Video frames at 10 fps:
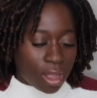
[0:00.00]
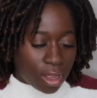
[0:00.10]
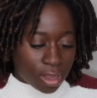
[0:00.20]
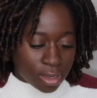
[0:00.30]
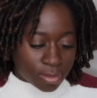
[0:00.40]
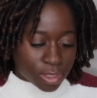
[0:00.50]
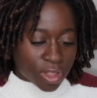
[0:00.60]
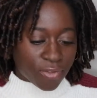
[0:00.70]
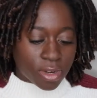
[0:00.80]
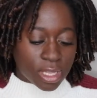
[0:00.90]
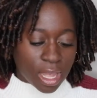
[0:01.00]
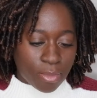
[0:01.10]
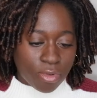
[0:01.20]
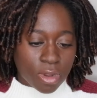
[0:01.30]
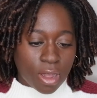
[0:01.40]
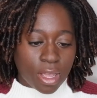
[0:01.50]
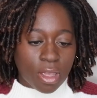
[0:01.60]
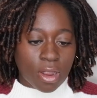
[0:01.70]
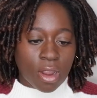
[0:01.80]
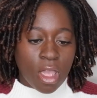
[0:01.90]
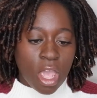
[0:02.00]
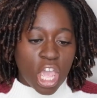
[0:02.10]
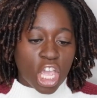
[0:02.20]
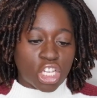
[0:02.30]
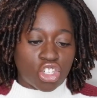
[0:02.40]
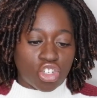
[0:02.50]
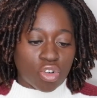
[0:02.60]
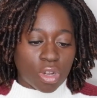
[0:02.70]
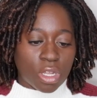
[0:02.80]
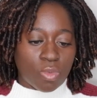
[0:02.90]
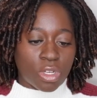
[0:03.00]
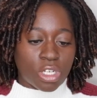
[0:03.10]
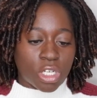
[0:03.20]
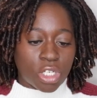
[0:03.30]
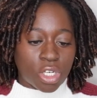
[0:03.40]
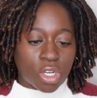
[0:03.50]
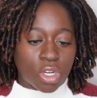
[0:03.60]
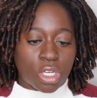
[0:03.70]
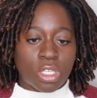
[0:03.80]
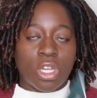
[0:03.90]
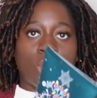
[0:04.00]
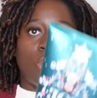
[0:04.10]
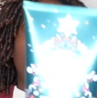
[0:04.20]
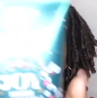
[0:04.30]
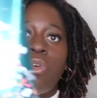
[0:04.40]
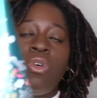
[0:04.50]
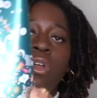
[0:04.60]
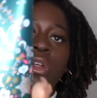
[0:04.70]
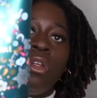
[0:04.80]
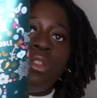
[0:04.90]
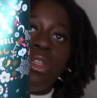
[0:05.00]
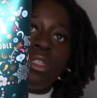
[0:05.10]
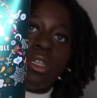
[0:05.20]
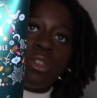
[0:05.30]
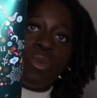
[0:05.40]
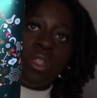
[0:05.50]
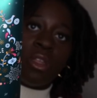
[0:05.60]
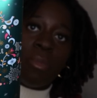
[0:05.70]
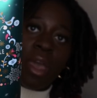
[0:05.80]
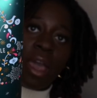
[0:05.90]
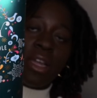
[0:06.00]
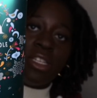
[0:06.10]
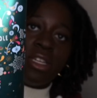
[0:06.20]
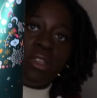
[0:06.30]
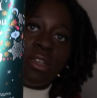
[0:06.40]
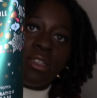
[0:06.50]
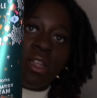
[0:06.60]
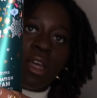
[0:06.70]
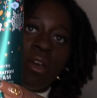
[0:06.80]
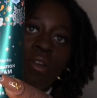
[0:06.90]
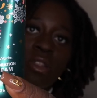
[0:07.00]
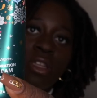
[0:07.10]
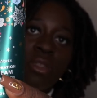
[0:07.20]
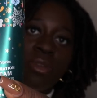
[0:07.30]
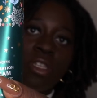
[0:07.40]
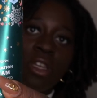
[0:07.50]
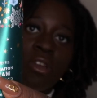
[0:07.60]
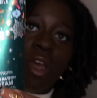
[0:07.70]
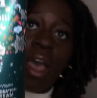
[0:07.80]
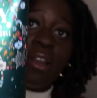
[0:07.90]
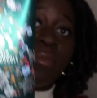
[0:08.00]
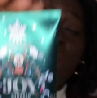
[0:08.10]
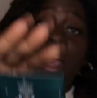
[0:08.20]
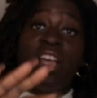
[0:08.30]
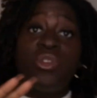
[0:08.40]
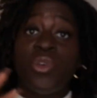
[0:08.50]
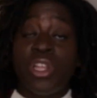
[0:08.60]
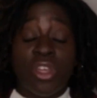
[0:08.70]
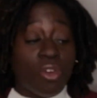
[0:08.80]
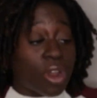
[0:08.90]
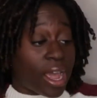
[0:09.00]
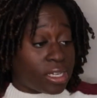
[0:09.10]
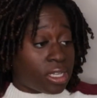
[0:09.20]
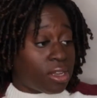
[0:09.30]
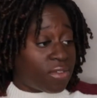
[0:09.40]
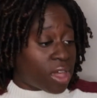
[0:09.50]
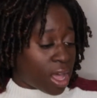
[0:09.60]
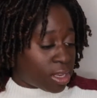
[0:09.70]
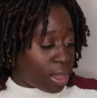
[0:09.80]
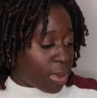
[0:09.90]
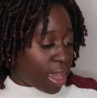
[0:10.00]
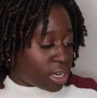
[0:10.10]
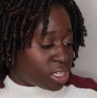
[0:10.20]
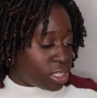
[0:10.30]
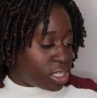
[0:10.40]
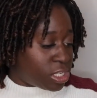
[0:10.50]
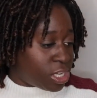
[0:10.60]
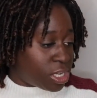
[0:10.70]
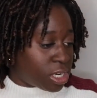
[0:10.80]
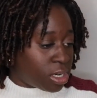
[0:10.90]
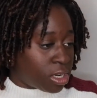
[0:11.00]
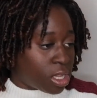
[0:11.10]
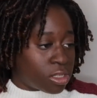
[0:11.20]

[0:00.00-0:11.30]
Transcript: Um, so the first thing I pulled out here is Joy, which is sugared snickerdoodle this is what the packaging looks like on this particular item. It's really cute. I actually love the holiday packaging this year.